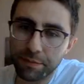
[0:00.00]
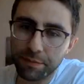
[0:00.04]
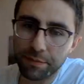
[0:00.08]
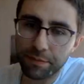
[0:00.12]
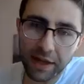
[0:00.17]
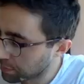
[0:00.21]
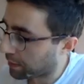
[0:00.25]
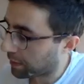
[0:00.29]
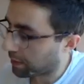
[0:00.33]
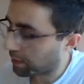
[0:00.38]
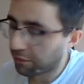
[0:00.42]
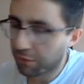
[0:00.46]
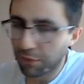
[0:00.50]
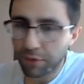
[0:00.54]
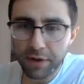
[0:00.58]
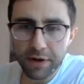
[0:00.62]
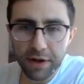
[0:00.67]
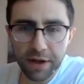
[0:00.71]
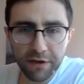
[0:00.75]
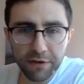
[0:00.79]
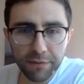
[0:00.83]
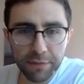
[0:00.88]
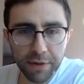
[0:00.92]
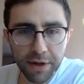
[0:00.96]
That's what an
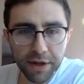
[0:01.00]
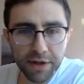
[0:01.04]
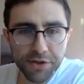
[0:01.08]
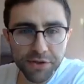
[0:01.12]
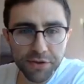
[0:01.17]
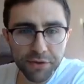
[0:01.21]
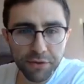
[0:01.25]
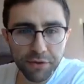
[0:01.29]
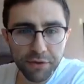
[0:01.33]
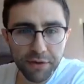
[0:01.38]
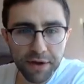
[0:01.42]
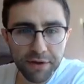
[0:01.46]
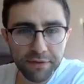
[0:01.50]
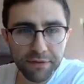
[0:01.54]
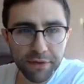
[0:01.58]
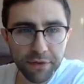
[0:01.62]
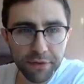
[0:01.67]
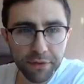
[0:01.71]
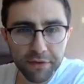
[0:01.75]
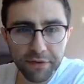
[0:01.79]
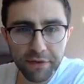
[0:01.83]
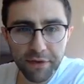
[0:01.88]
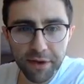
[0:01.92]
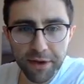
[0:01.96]
exponential graph
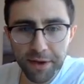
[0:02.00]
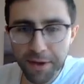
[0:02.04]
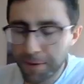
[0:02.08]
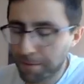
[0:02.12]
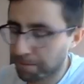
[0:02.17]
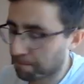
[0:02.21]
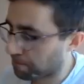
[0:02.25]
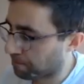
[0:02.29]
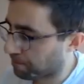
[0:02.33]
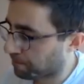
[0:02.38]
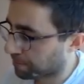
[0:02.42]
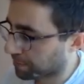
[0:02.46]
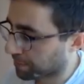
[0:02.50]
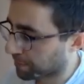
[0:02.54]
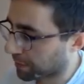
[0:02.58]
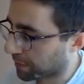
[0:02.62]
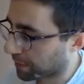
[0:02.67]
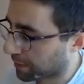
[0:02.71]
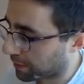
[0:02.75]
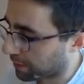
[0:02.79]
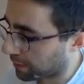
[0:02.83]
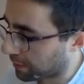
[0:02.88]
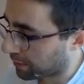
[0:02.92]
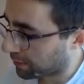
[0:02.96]
looks like.
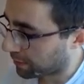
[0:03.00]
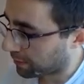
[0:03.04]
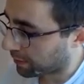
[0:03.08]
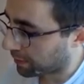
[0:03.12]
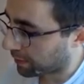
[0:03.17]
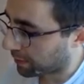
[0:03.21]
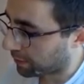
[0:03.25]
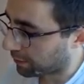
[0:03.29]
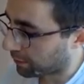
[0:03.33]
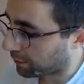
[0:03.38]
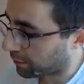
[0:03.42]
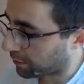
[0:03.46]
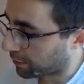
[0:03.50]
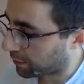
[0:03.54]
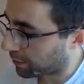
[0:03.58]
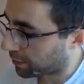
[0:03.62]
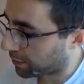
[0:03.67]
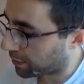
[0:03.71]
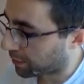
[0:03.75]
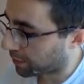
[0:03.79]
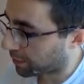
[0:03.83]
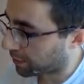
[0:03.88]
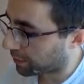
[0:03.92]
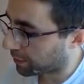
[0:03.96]
That's what
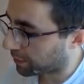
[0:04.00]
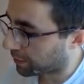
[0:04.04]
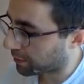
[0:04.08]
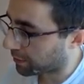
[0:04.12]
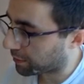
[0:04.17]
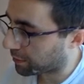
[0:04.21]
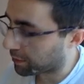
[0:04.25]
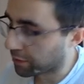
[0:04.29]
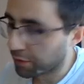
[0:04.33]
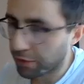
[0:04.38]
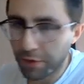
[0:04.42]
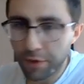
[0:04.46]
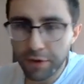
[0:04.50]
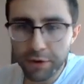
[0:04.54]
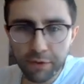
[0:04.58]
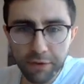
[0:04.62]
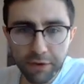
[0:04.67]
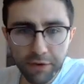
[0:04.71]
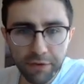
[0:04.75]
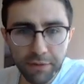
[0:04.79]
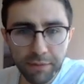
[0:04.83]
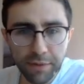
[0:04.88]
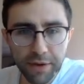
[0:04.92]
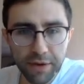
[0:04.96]
a
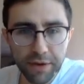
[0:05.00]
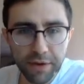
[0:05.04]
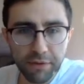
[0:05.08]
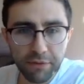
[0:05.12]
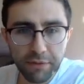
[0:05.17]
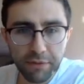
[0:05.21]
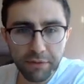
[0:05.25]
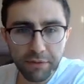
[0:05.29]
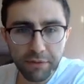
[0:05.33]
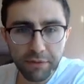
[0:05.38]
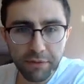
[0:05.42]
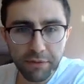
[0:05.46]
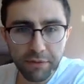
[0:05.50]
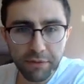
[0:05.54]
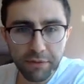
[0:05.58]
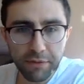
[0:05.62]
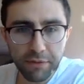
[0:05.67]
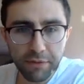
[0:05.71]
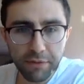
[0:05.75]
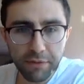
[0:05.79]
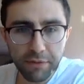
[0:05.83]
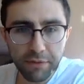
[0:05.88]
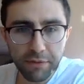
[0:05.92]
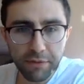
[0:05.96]
logarithmic graph looks
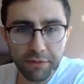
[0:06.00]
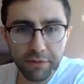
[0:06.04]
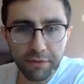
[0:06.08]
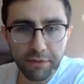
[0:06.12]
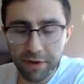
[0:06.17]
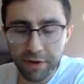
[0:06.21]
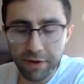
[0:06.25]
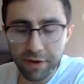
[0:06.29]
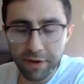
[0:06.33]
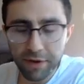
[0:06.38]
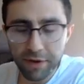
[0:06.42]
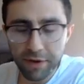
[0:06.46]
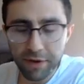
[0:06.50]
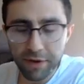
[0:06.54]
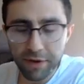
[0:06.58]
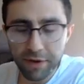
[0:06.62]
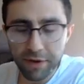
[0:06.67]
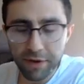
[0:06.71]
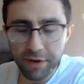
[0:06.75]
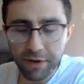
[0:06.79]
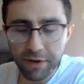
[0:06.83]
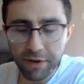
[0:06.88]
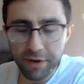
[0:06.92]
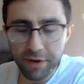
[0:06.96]
like. They're
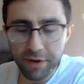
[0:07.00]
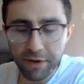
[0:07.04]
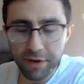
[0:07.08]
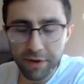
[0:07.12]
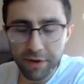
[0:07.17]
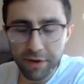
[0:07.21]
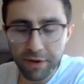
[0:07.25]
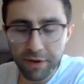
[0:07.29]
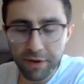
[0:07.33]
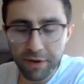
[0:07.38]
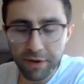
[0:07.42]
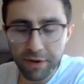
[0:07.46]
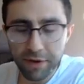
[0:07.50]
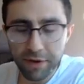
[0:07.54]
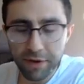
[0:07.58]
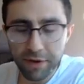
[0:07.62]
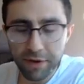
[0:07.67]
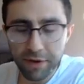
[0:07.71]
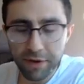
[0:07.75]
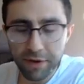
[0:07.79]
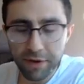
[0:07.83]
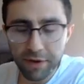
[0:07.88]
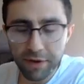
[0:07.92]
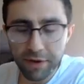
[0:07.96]
inverses of each other,